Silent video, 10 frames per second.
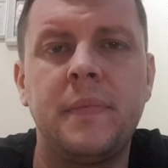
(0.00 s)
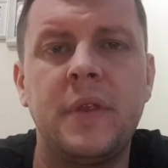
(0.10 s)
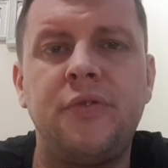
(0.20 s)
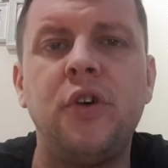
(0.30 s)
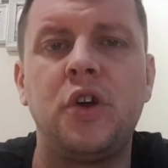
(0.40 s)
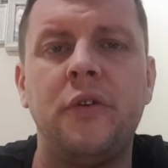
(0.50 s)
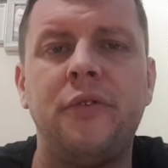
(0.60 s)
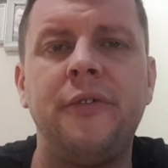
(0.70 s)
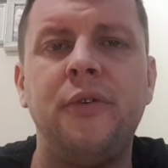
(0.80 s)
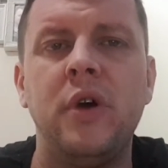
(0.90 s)
Took an
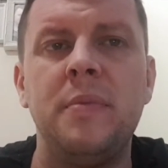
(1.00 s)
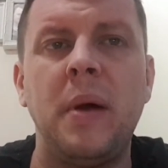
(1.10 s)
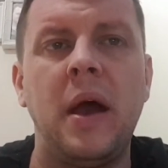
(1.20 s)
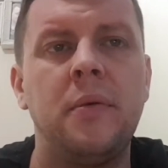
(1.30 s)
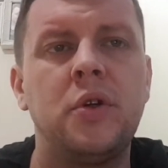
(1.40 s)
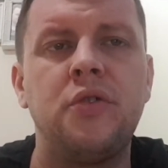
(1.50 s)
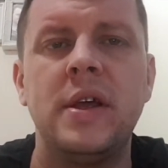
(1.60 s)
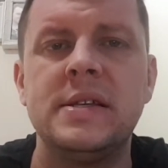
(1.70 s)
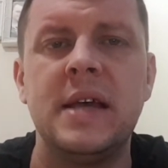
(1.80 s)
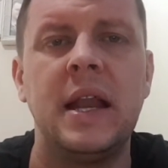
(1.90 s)
offer of £40.
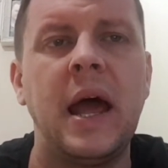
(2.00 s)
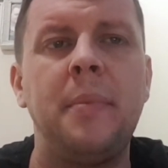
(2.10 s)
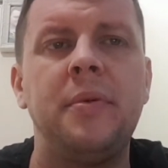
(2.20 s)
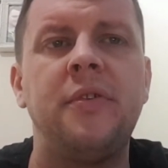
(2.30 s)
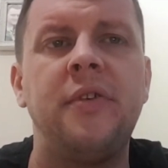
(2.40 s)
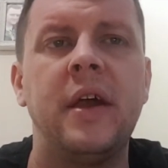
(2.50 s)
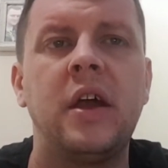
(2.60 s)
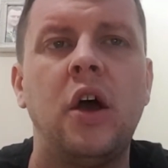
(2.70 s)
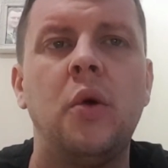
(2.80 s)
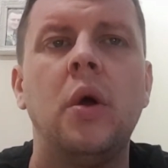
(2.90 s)
Great sale, happy to see it
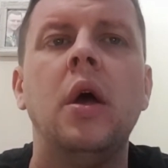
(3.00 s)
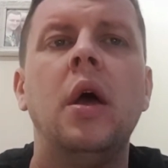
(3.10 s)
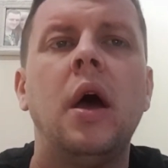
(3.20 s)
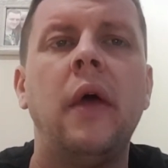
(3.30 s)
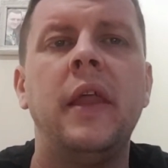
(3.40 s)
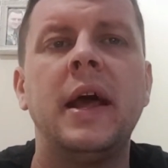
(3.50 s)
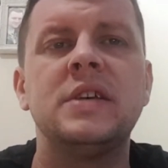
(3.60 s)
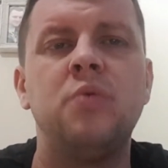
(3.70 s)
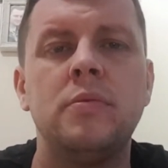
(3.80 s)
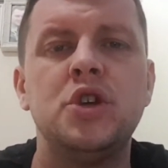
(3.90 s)
go. And the
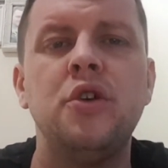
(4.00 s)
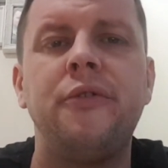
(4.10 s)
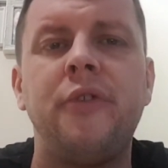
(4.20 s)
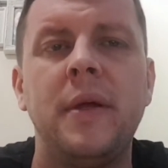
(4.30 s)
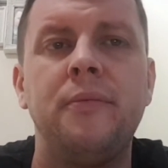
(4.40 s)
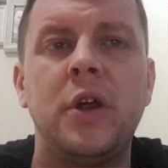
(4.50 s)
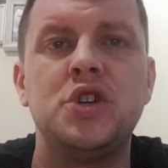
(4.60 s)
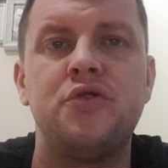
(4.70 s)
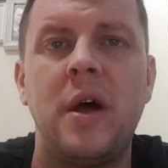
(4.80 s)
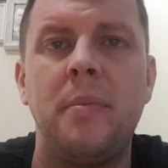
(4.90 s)
next one was Who Framed
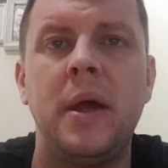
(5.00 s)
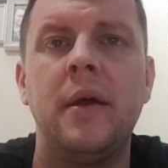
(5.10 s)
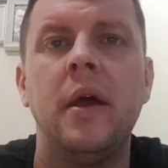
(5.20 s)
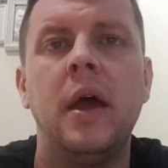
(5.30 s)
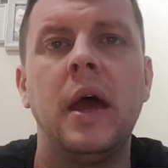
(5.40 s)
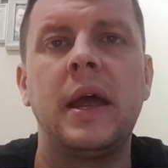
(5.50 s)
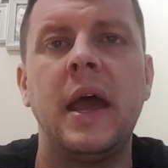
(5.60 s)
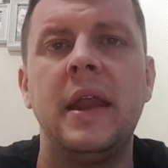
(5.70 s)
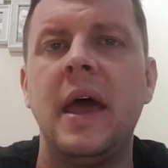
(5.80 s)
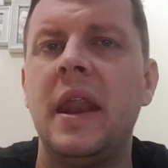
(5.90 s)
Roger Rabbit.
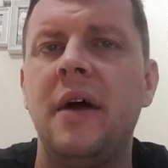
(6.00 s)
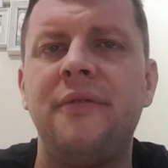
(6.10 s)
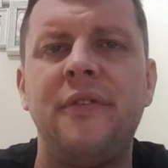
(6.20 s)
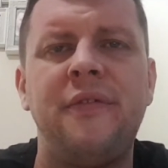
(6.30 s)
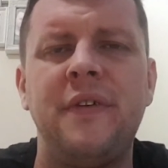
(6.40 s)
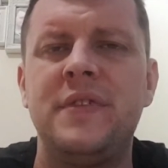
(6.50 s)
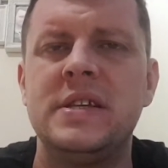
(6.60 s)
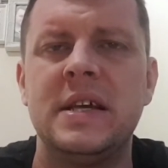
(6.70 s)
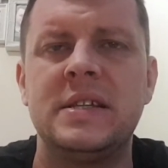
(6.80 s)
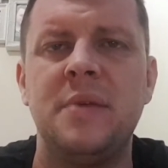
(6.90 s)
Again, had it out for
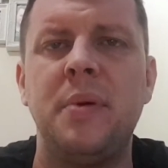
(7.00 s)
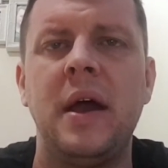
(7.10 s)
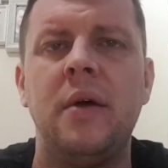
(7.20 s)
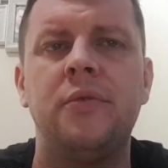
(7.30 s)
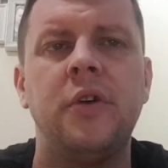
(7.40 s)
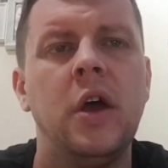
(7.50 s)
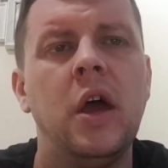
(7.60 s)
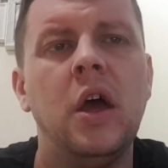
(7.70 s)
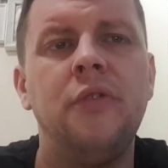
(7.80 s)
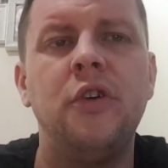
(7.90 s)
£50–60.
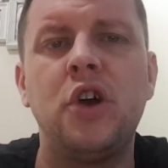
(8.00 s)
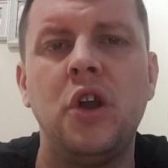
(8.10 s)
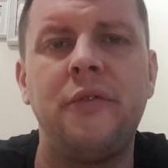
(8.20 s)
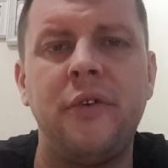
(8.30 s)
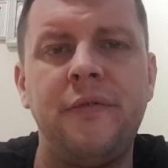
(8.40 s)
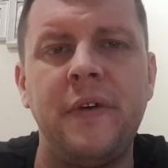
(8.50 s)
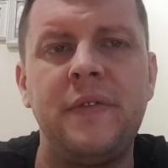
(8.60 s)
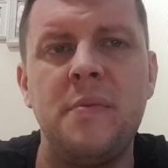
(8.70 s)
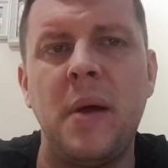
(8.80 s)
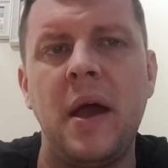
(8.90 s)
Took an offer of
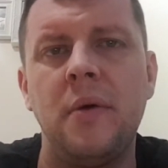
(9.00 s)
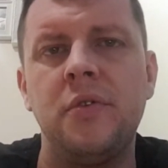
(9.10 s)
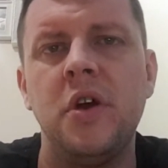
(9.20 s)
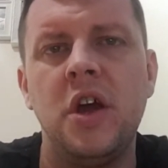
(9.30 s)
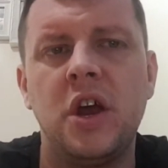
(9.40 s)
£50.